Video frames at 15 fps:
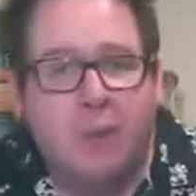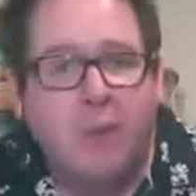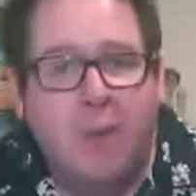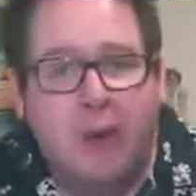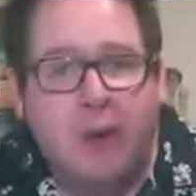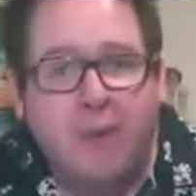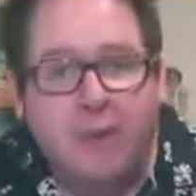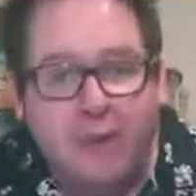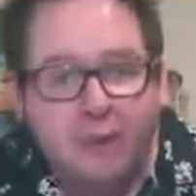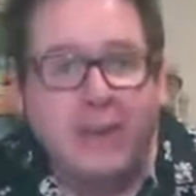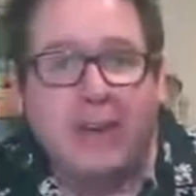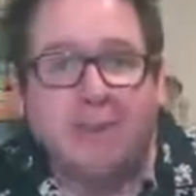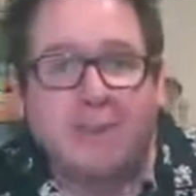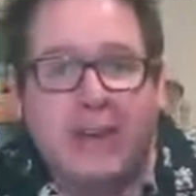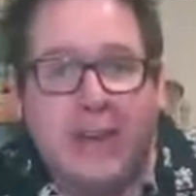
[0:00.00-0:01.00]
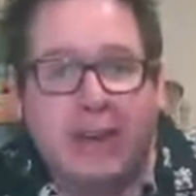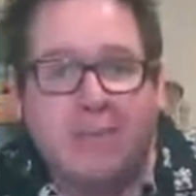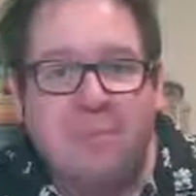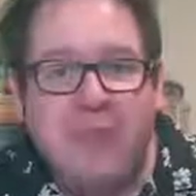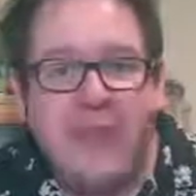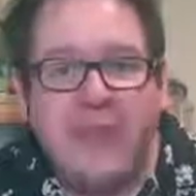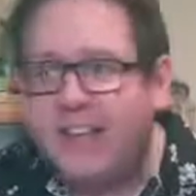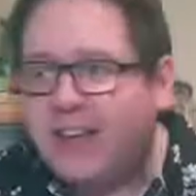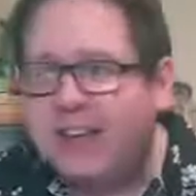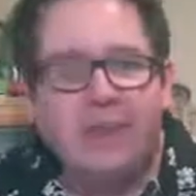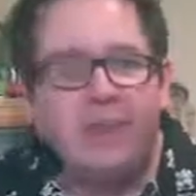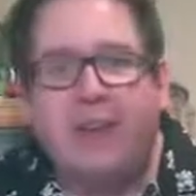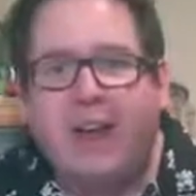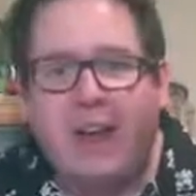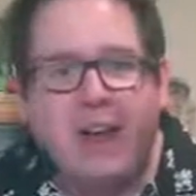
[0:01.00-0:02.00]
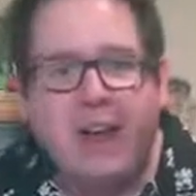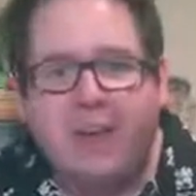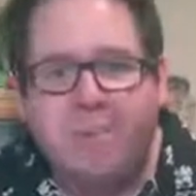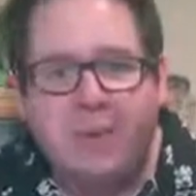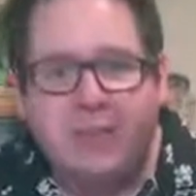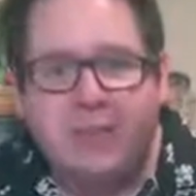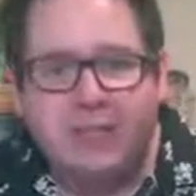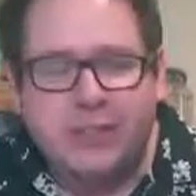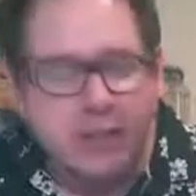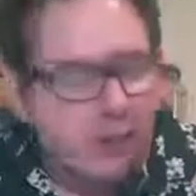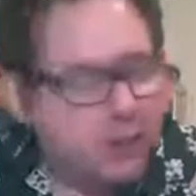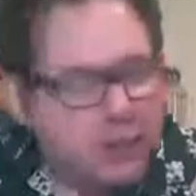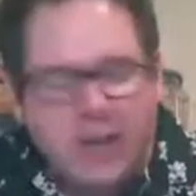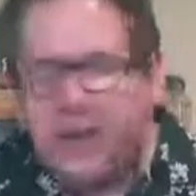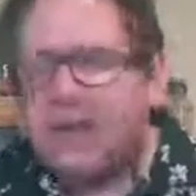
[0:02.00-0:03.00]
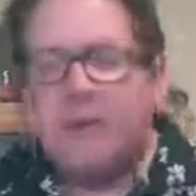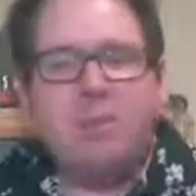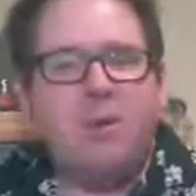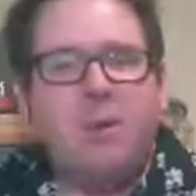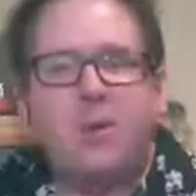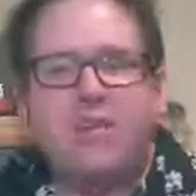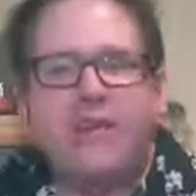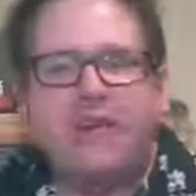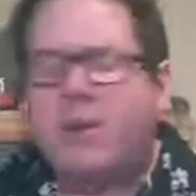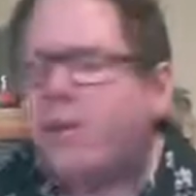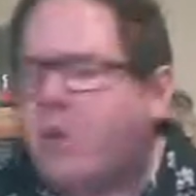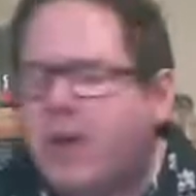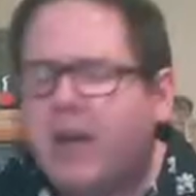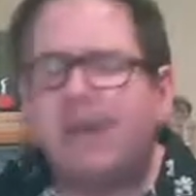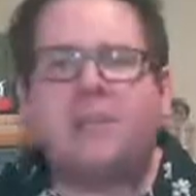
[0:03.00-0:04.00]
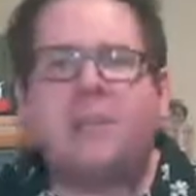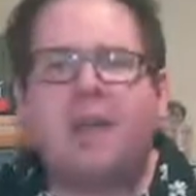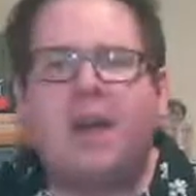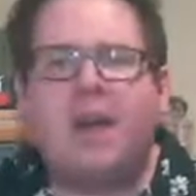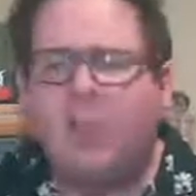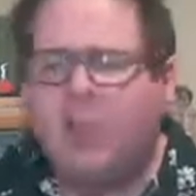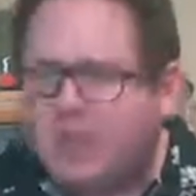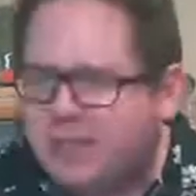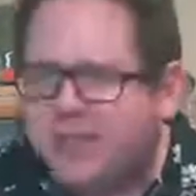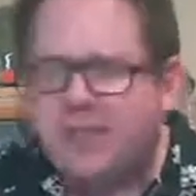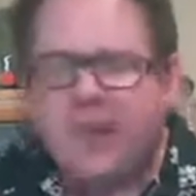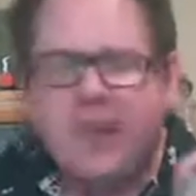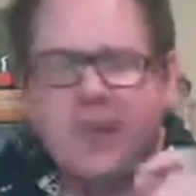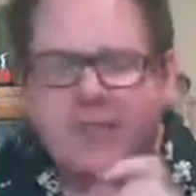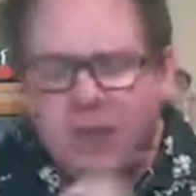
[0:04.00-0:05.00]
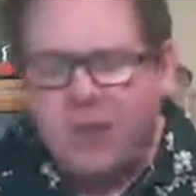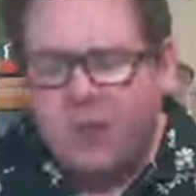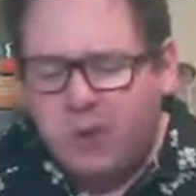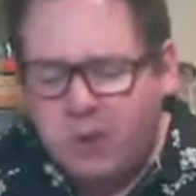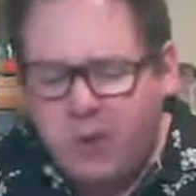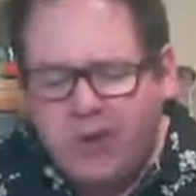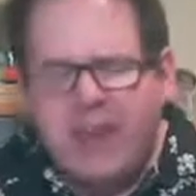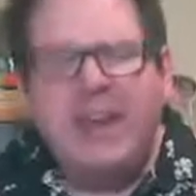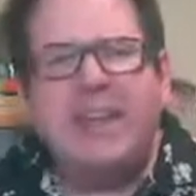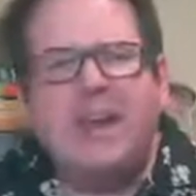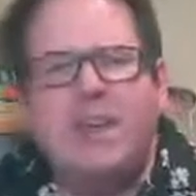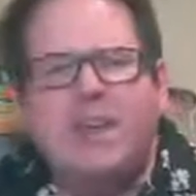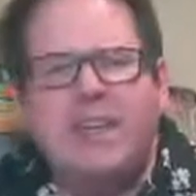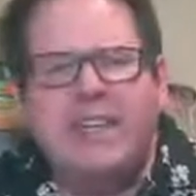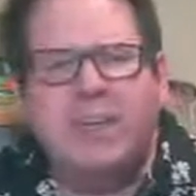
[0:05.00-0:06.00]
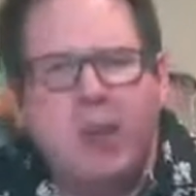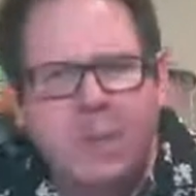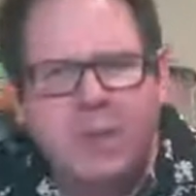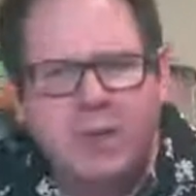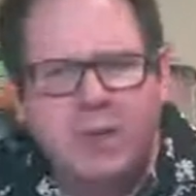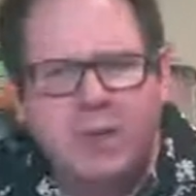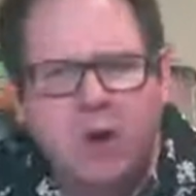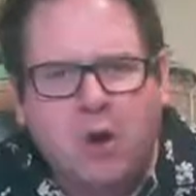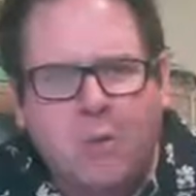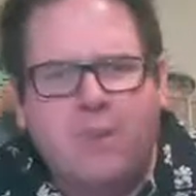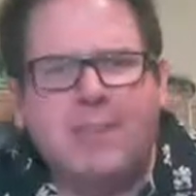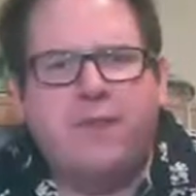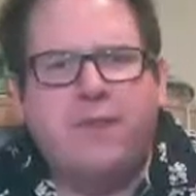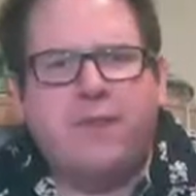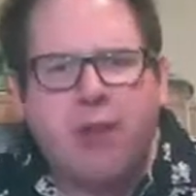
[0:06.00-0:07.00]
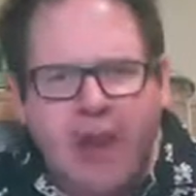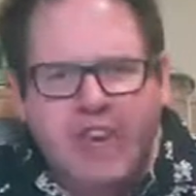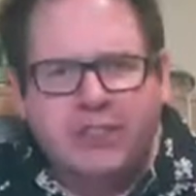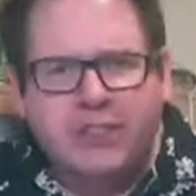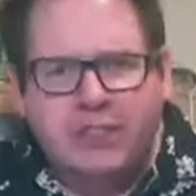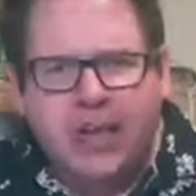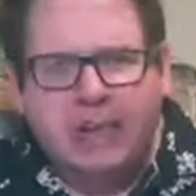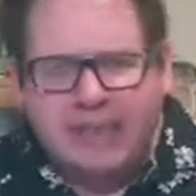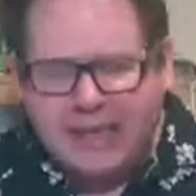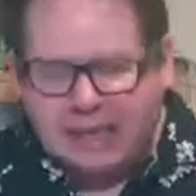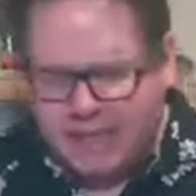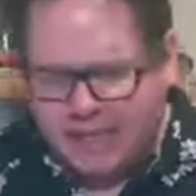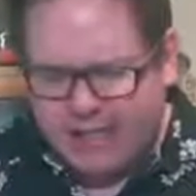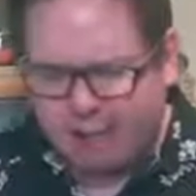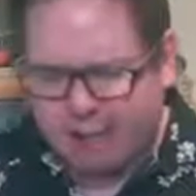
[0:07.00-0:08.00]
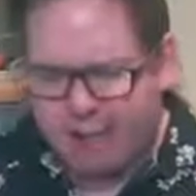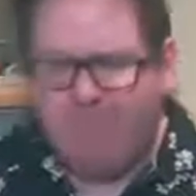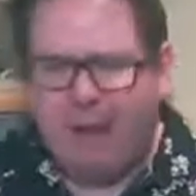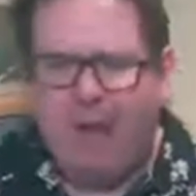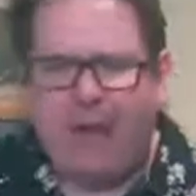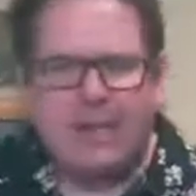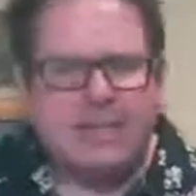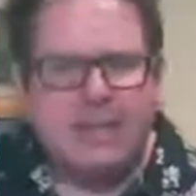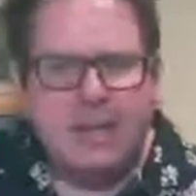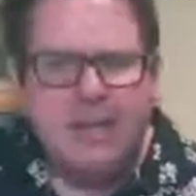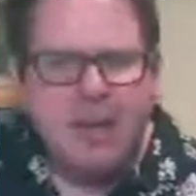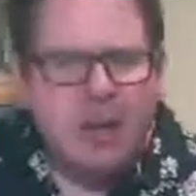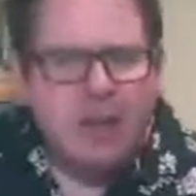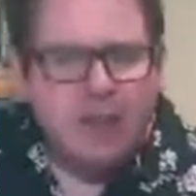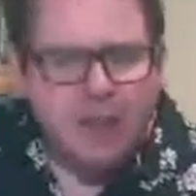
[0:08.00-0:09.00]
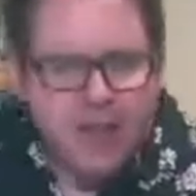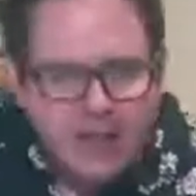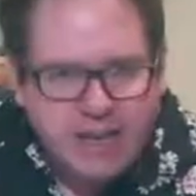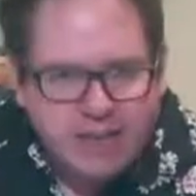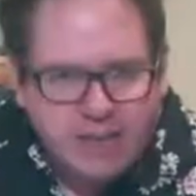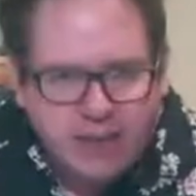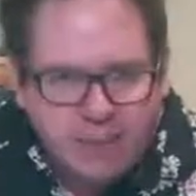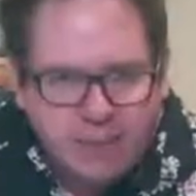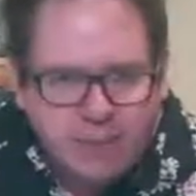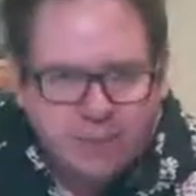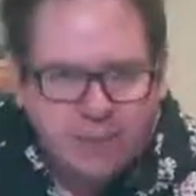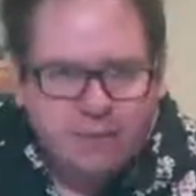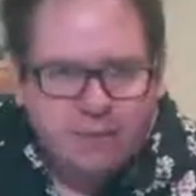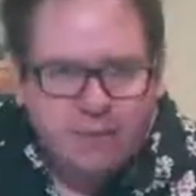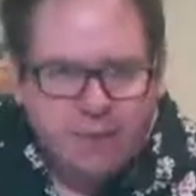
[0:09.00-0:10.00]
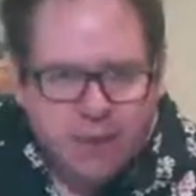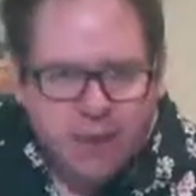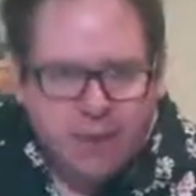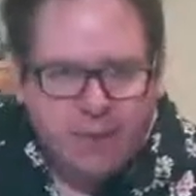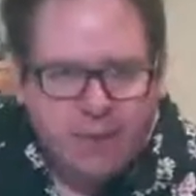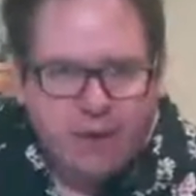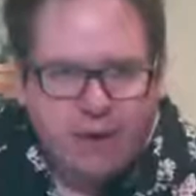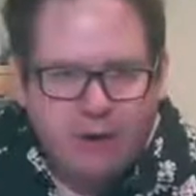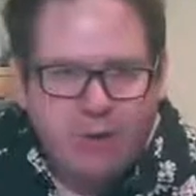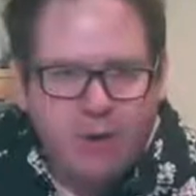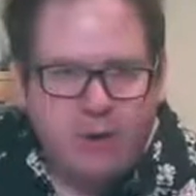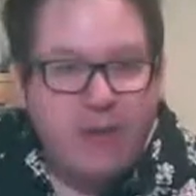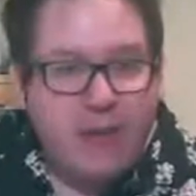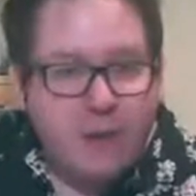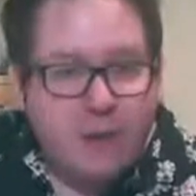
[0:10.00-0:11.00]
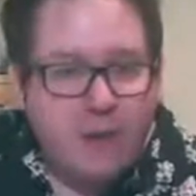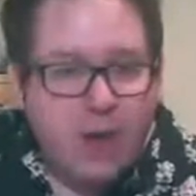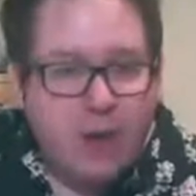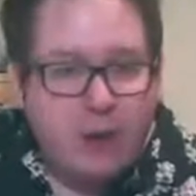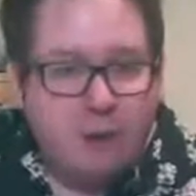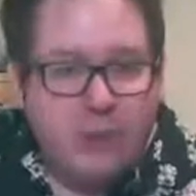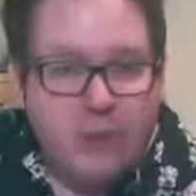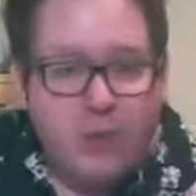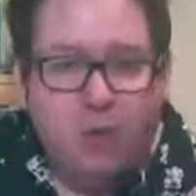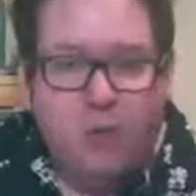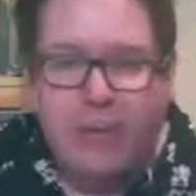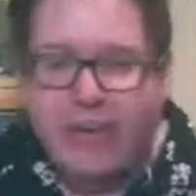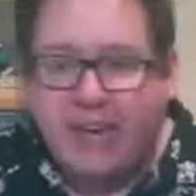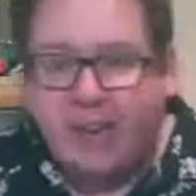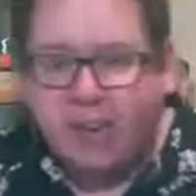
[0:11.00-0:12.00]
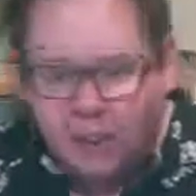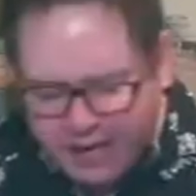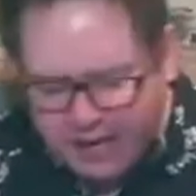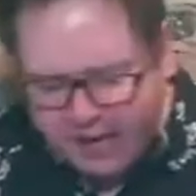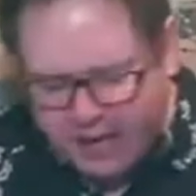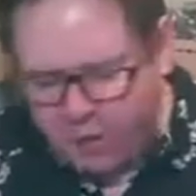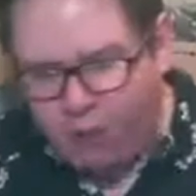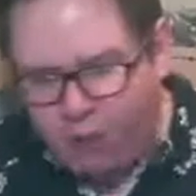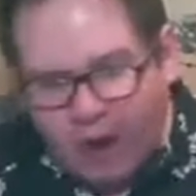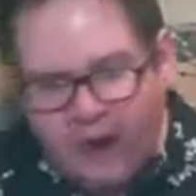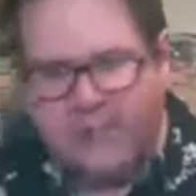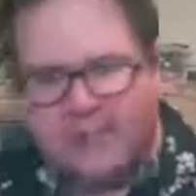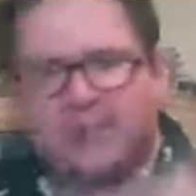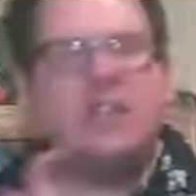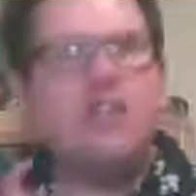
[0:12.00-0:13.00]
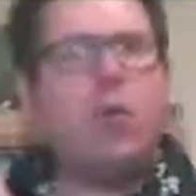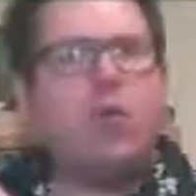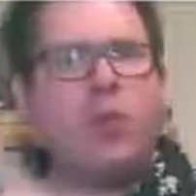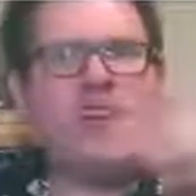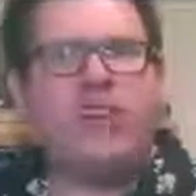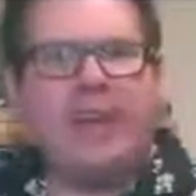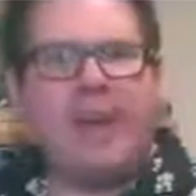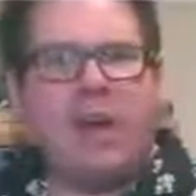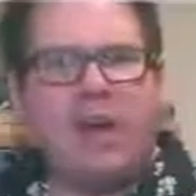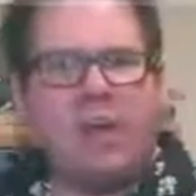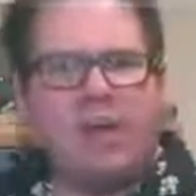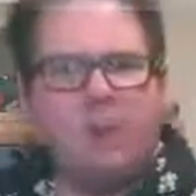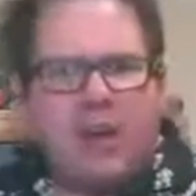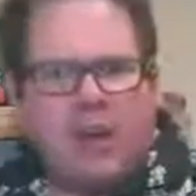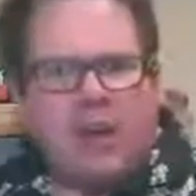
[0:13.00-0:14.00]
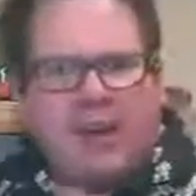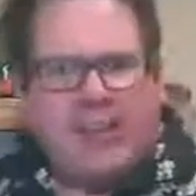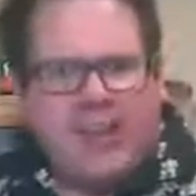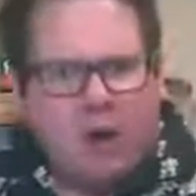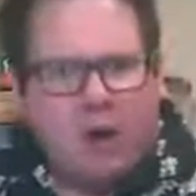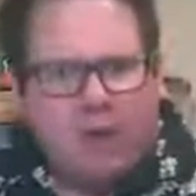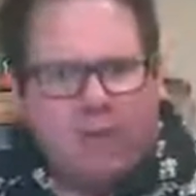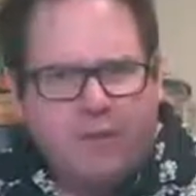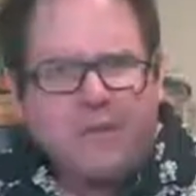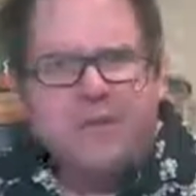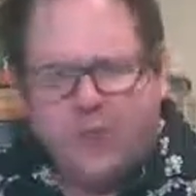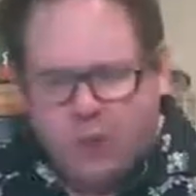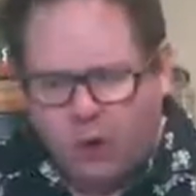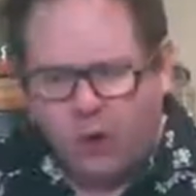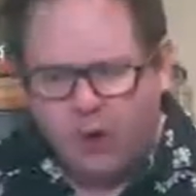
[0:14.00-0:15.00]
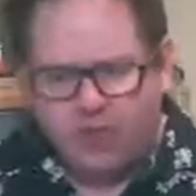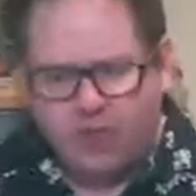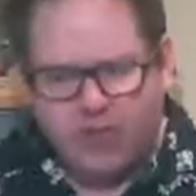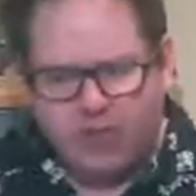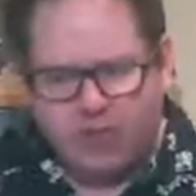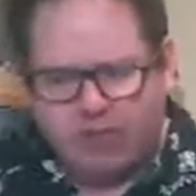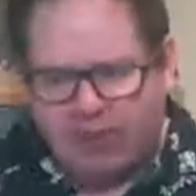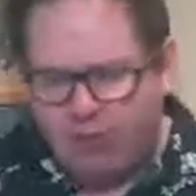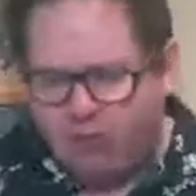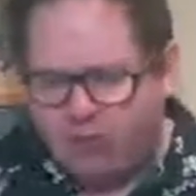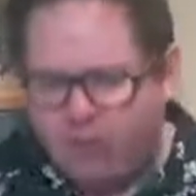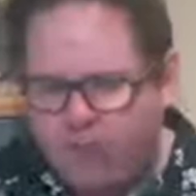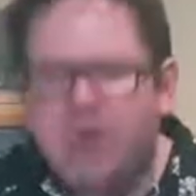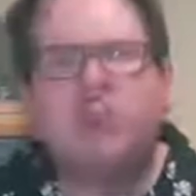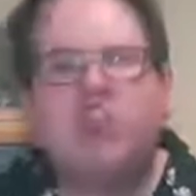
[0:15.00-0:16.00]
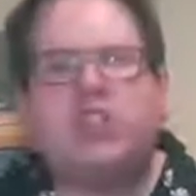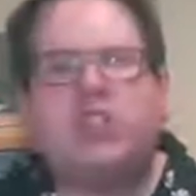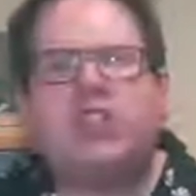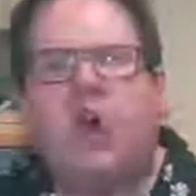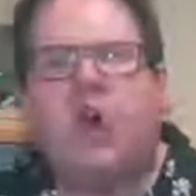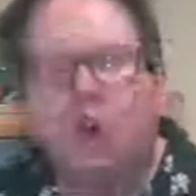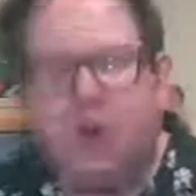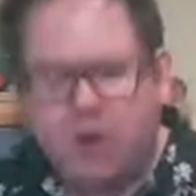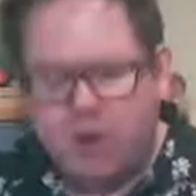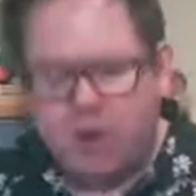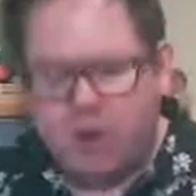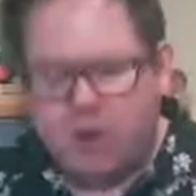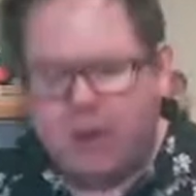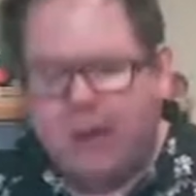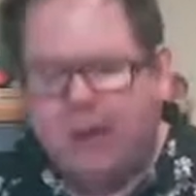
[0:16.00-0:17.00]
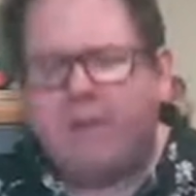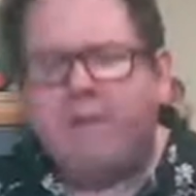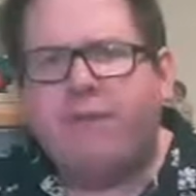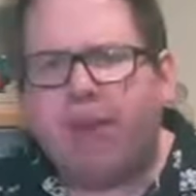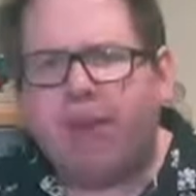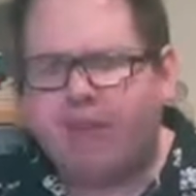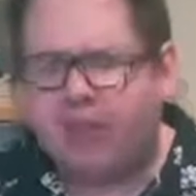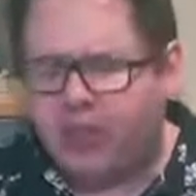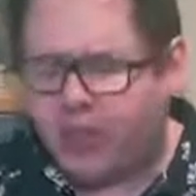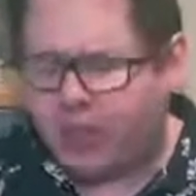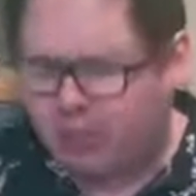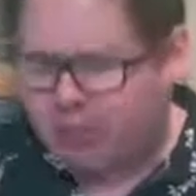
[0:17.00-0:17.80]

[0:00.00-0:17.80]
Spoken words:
my videos now. They don't like live music shows. But whatever, we're going to start. We're going to start with a lovely topical song because Frasier is coming back. Thank you very much for the follow, everyone. Thank you for the host, Call Me Ian. Thank you. Right, we're going to kick off. We're going to kick off Songs from the Spare Room with a song about Frasier.